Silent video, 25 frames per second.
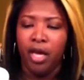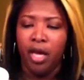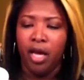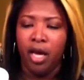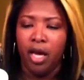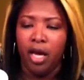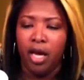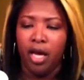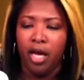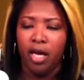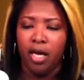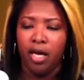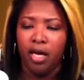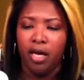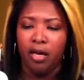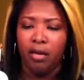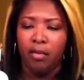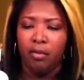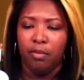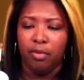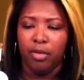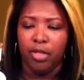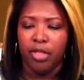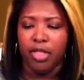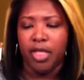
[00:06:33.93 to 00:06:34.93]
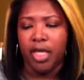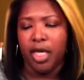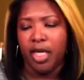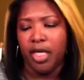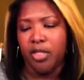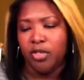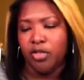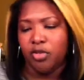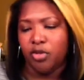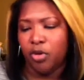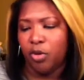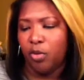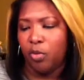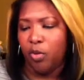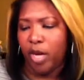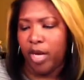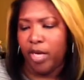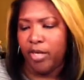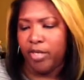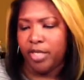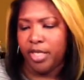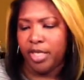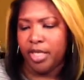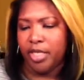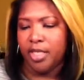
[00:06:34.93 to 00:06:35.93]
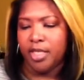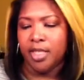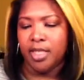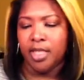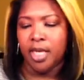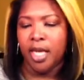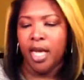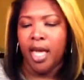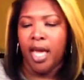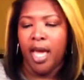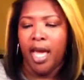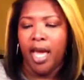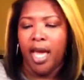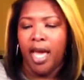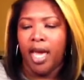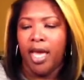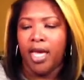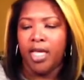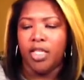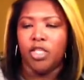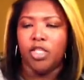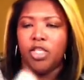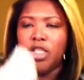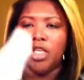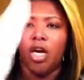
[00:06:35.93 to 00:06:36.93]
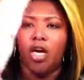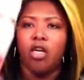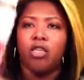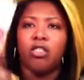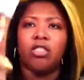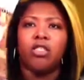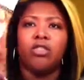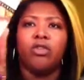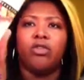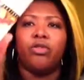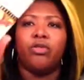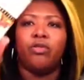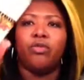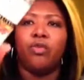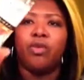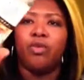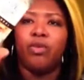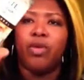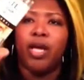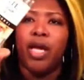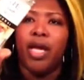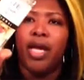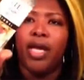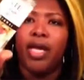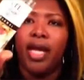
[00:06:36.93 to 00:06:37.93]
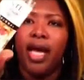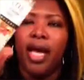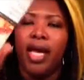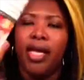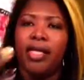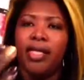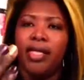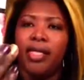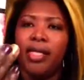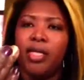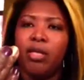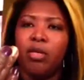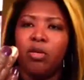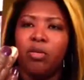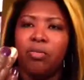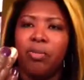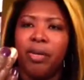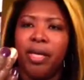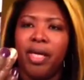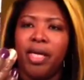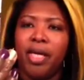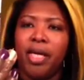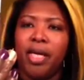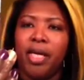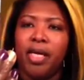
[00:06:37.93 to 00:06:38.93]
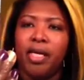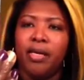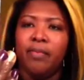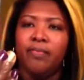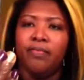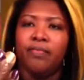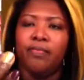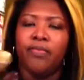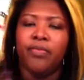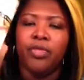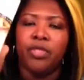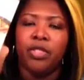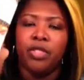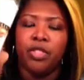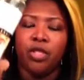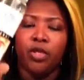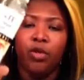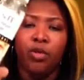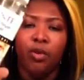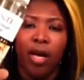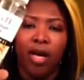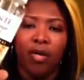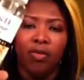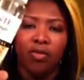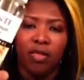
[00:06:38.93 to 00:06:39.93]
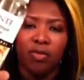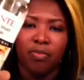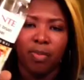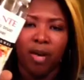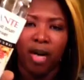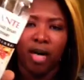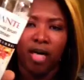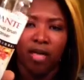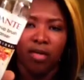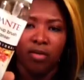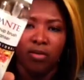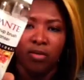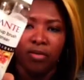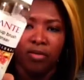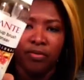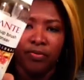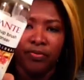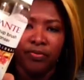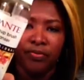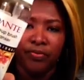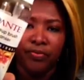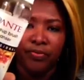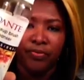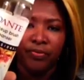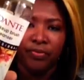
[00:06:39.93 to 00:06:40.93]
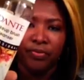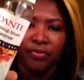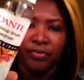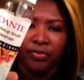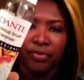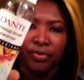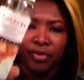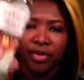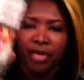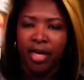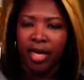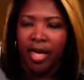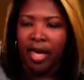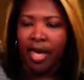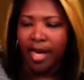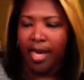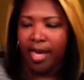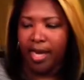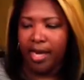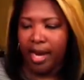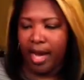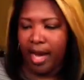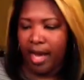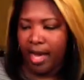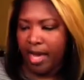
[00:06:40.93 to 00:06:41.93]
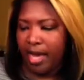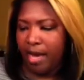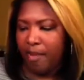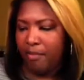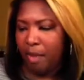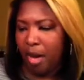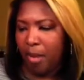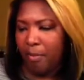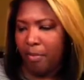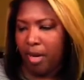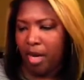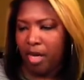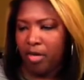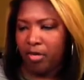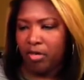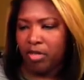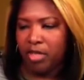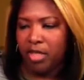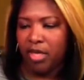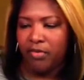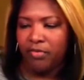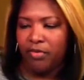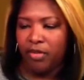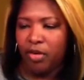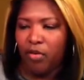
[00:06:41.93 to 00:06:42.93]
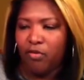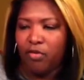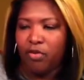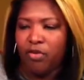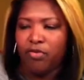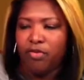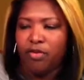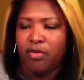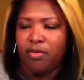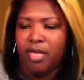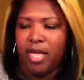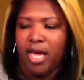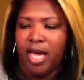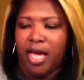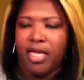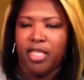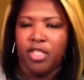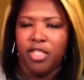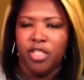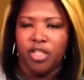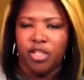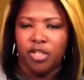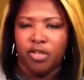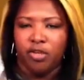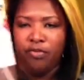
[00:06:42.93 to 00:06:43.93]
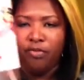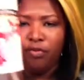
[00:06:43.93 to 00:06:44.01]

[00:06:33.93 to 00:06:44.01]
breast cancer awareness. And she also threw in a little bitty 2-ounce bottle. And I had my bottle left over from last year, a